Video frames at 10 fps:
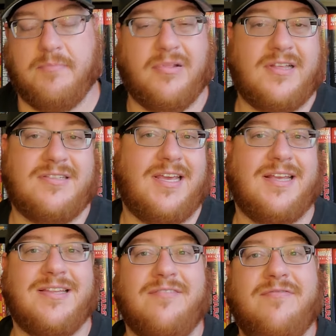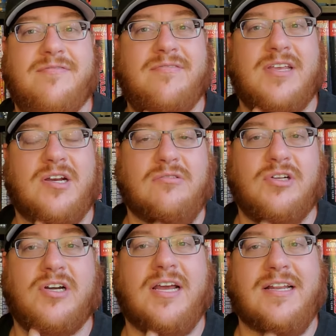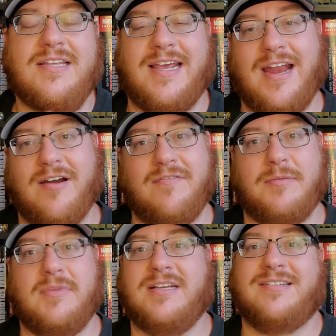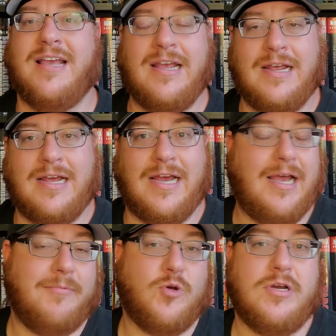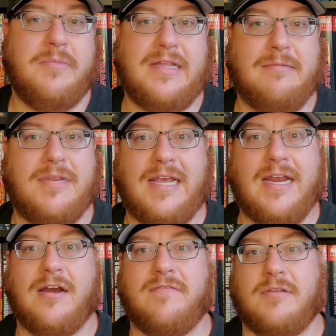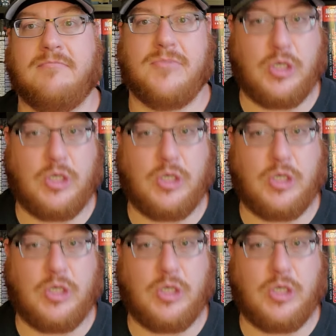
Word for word: Plus, they get to learn how to take care of them, because I'm going to make them take care of them.